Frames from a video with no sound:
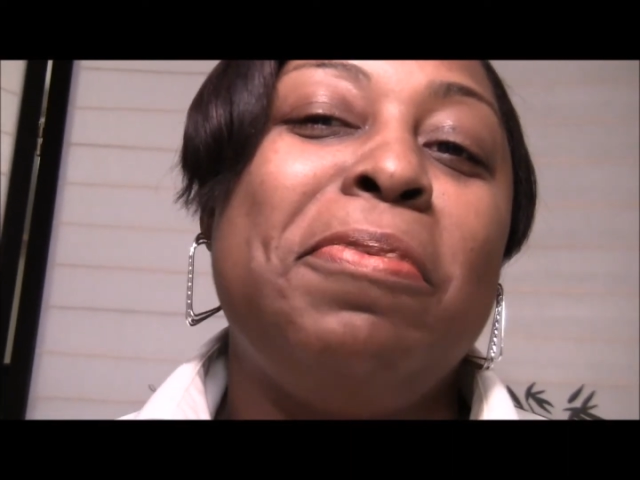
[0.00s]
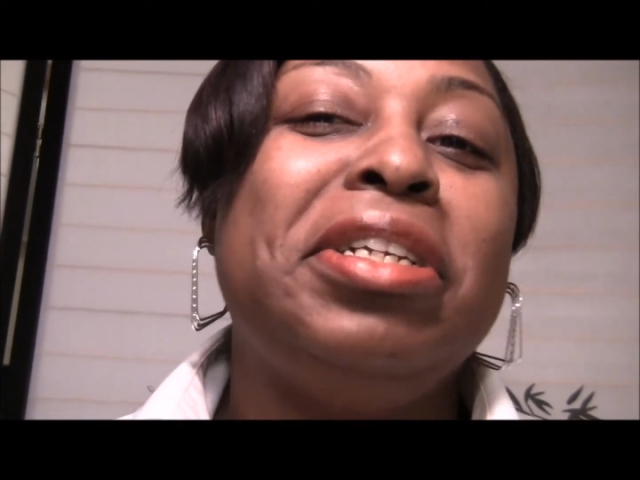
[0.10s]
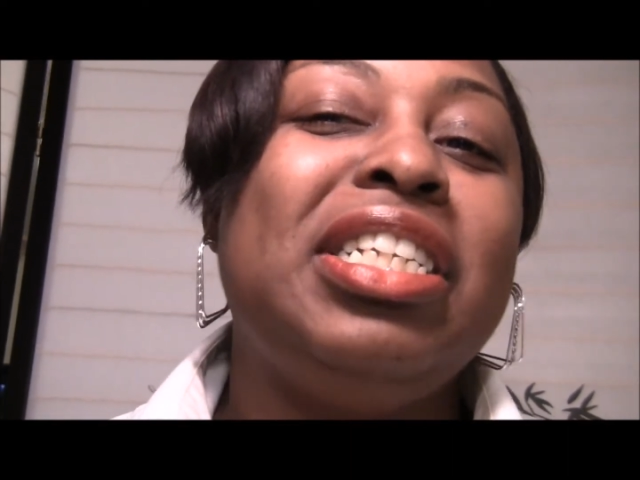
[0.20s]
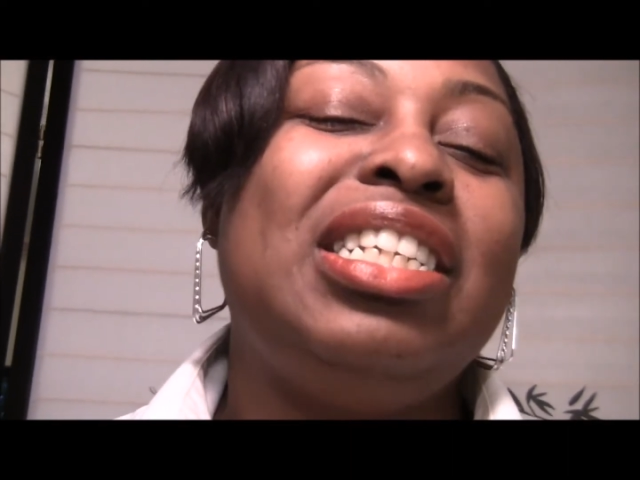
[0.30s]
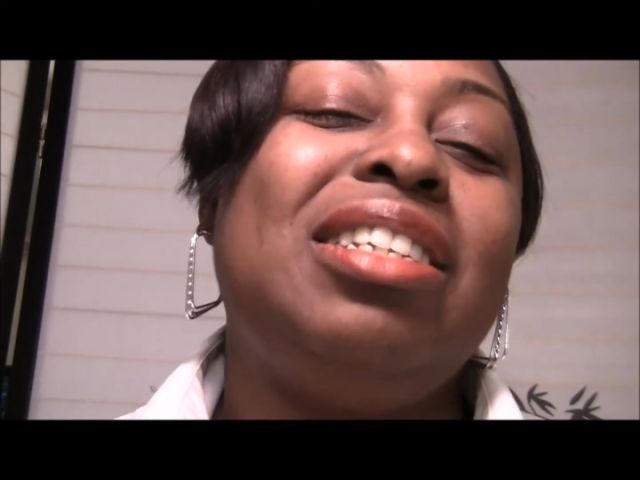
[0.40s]

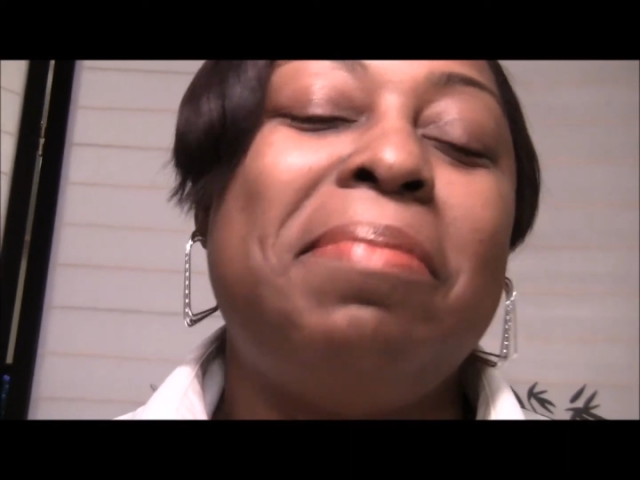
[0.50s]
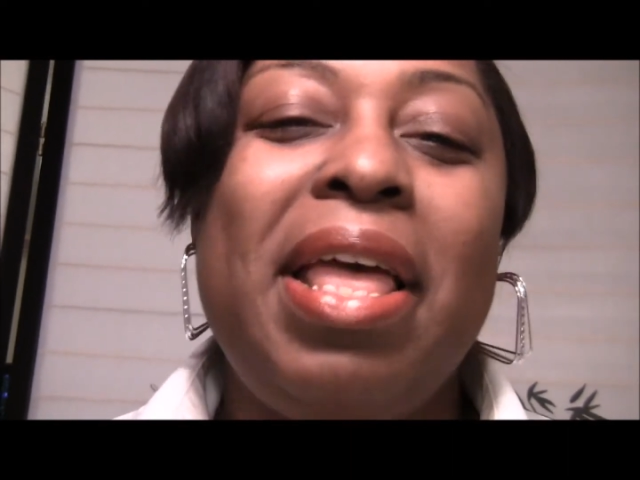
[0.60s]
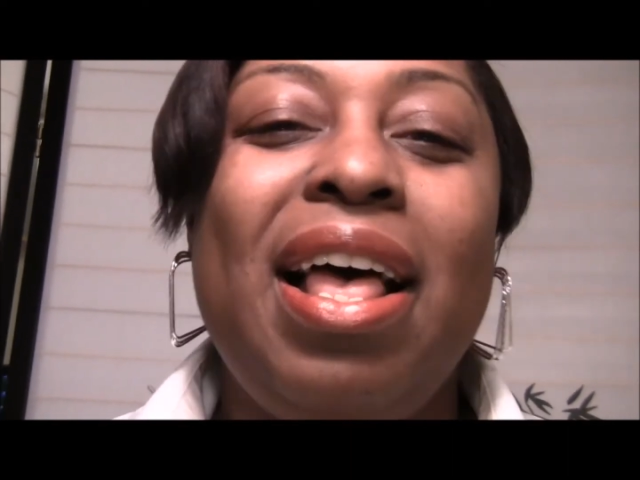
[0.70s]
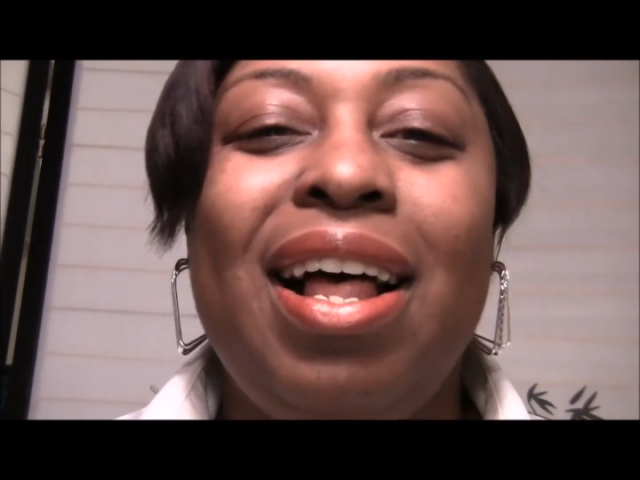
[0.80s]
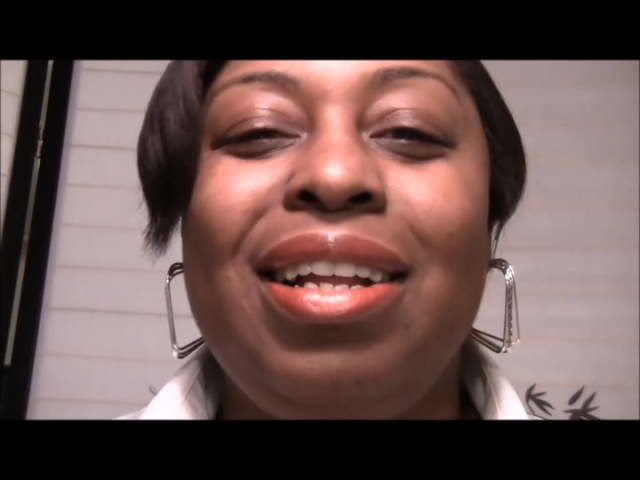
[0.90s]
wants to
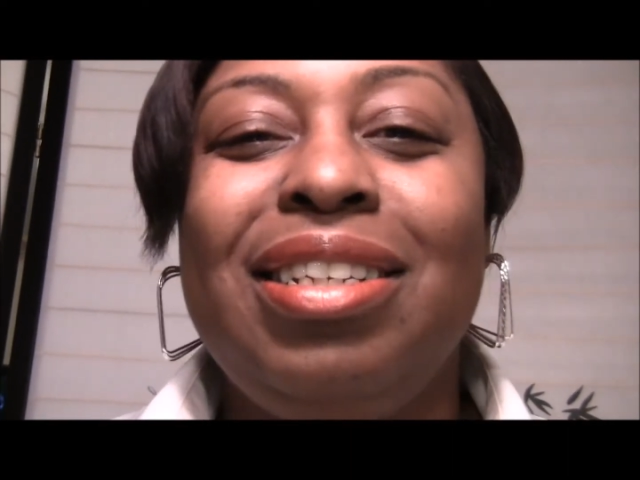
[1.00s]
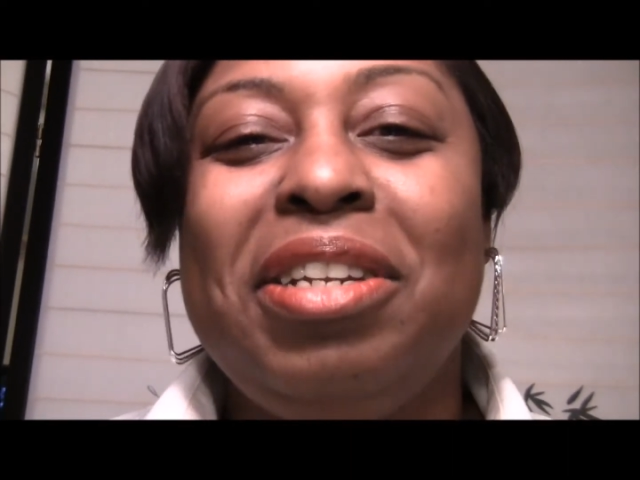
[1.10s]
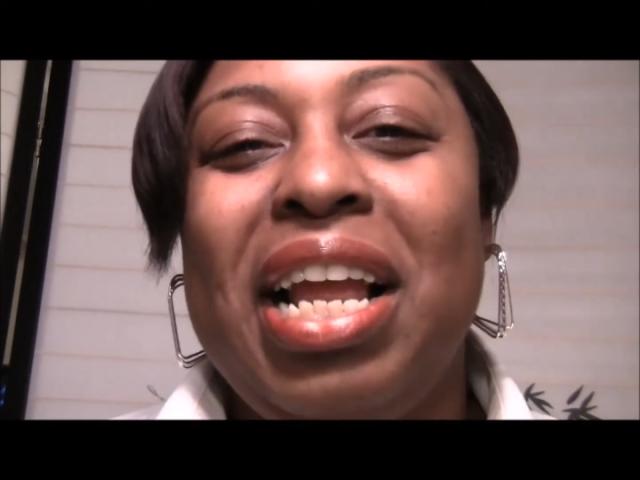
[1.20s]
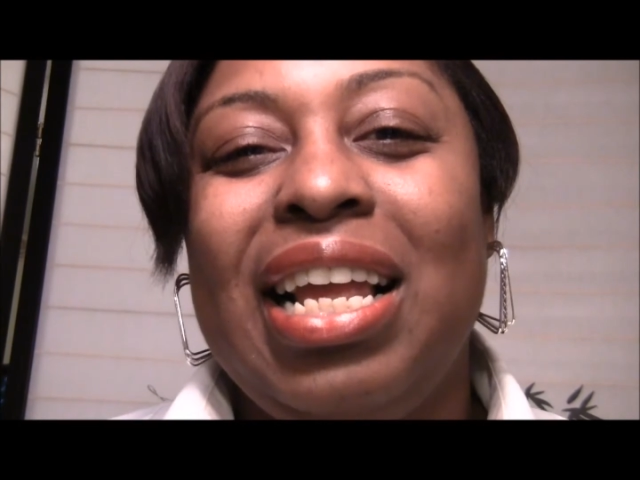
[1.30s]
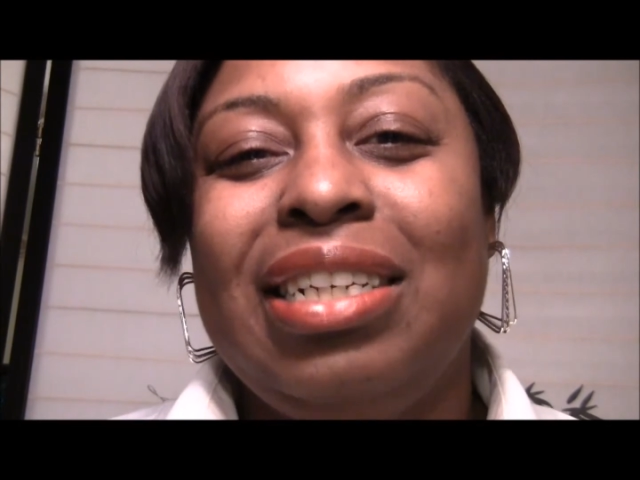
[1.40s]
smell so
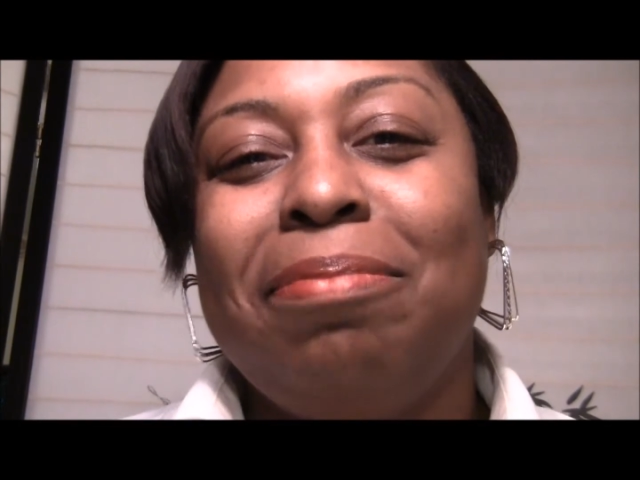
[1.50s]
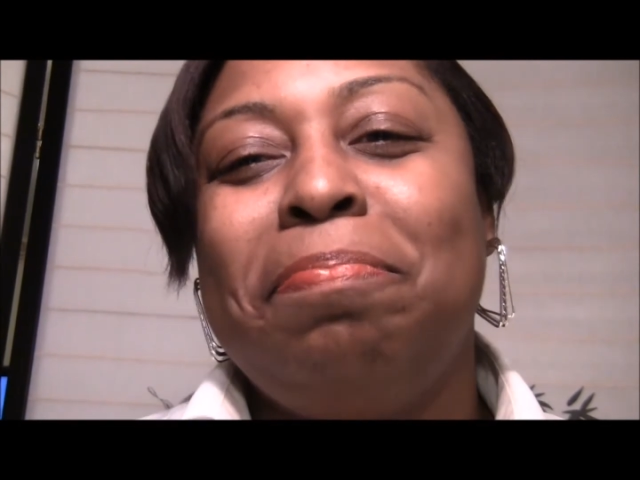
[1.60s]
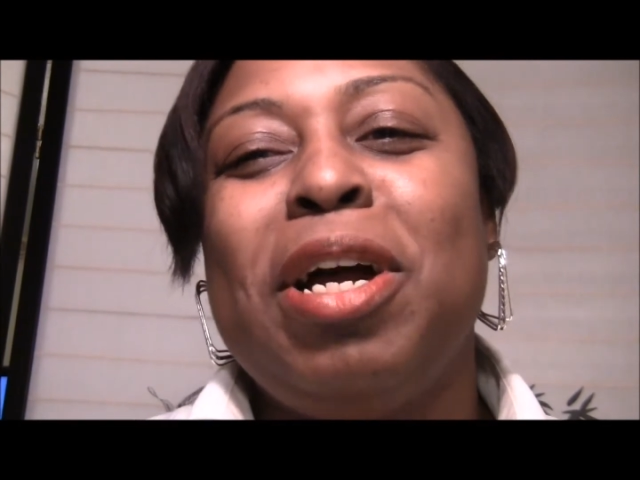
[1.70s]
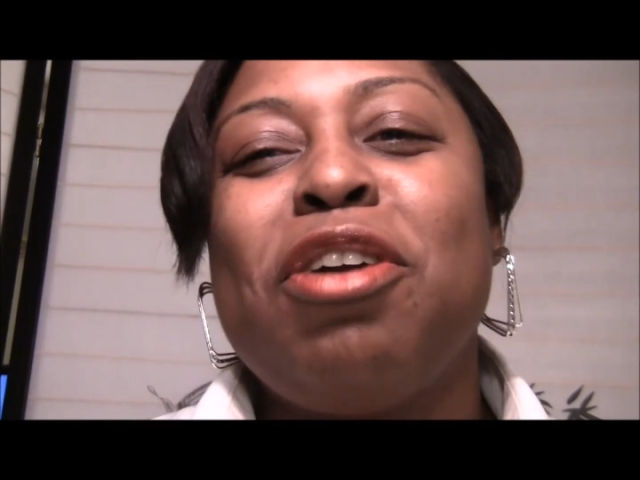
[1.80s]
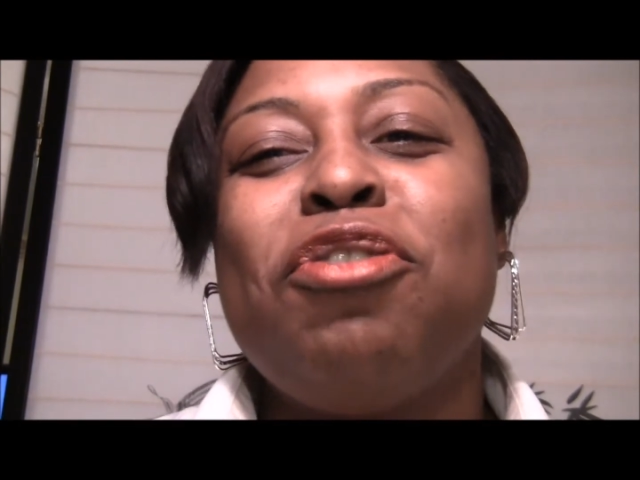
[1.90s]
they can
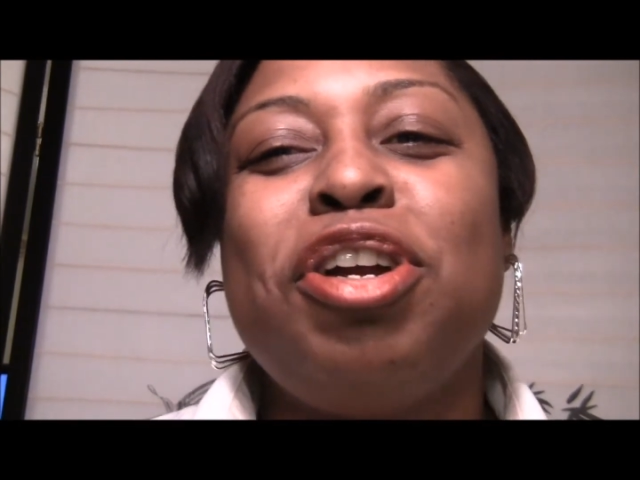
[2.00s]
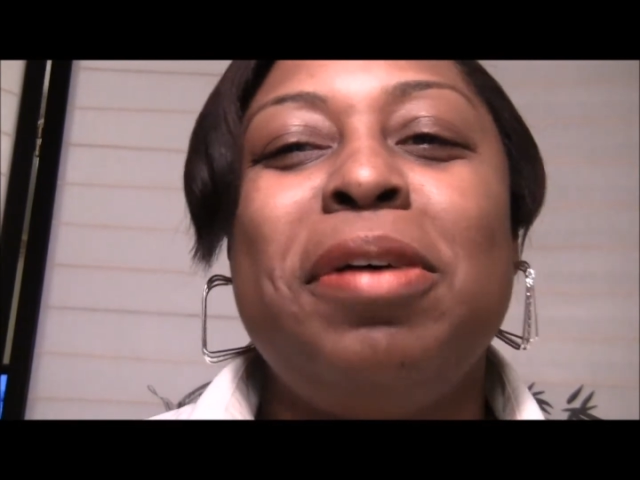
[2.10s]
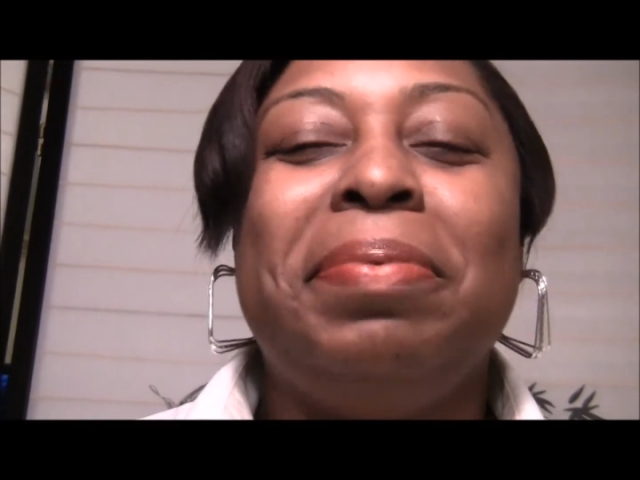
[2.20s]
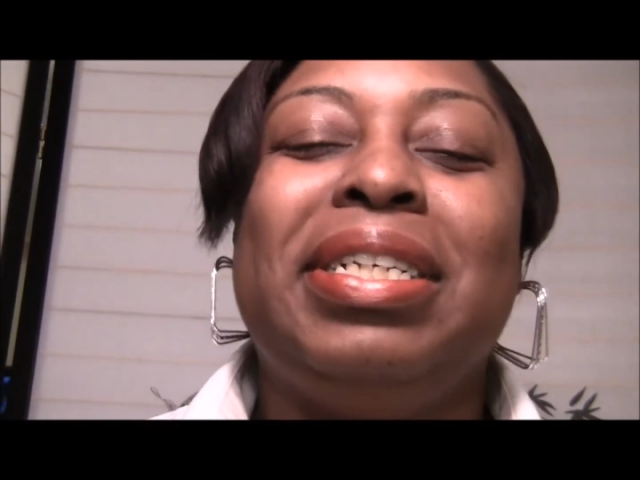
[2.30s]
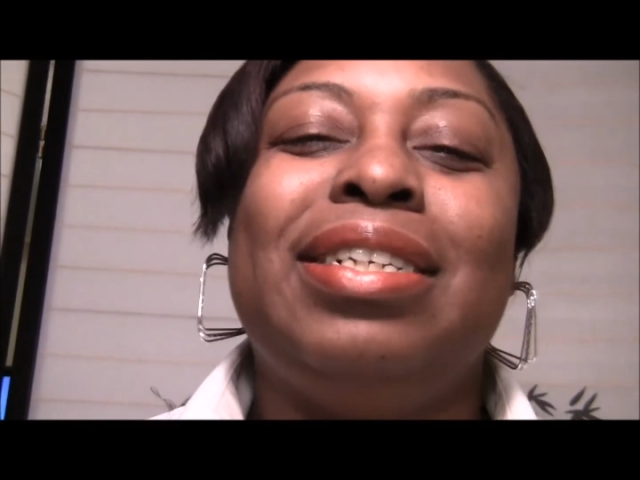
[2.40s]
pucker
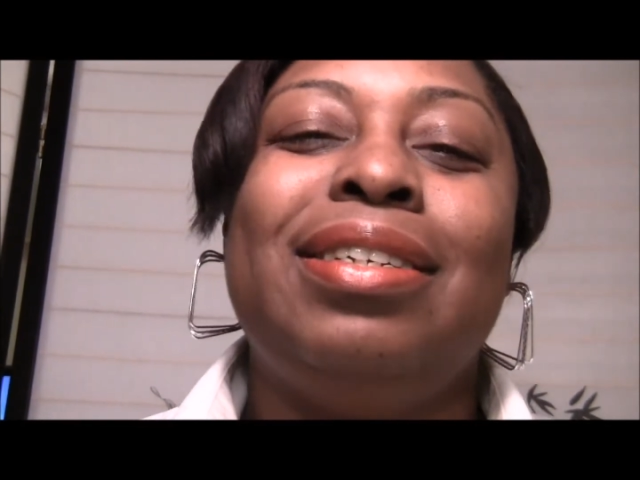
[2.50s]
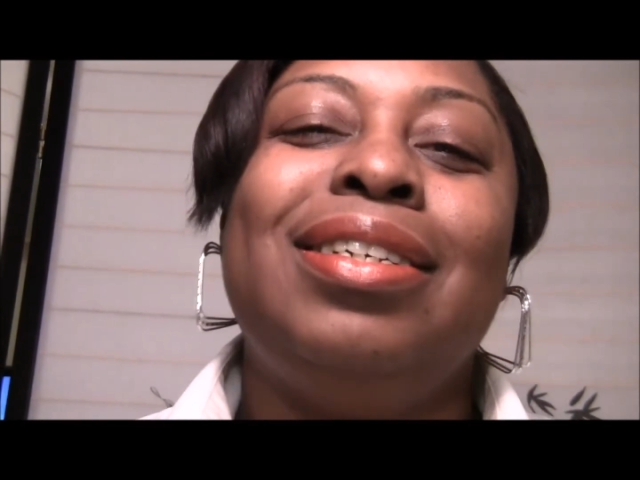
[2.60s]
up and,